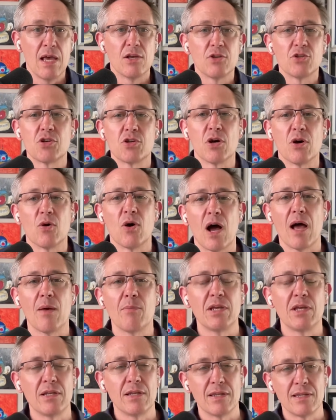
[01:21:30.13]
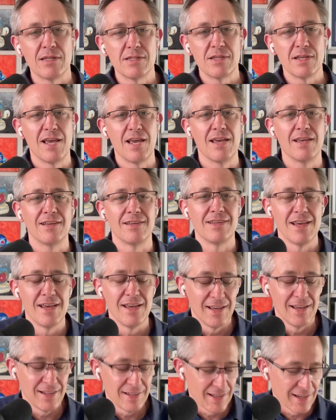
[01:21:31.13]
So, I mean, this is
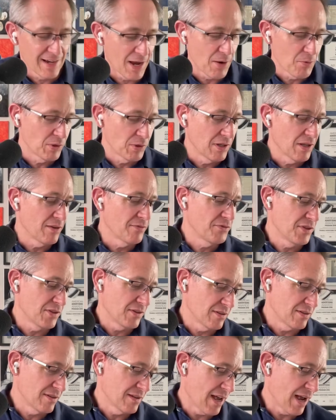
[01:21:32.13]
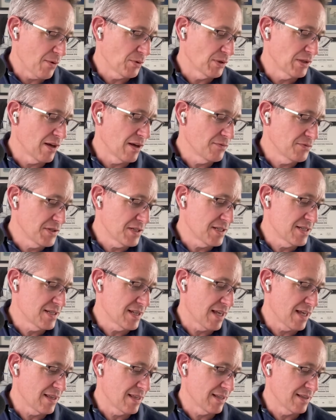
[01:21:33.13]
like, I would love to
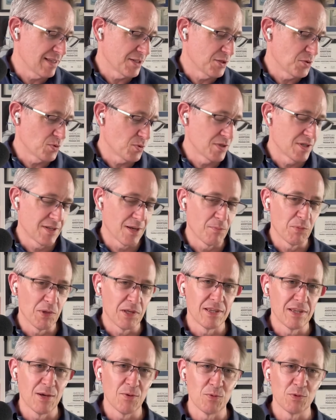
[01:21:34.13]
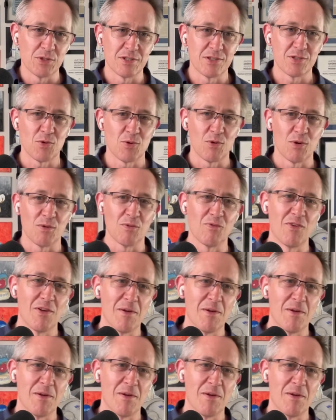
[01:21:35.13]
say that this was something that was sort of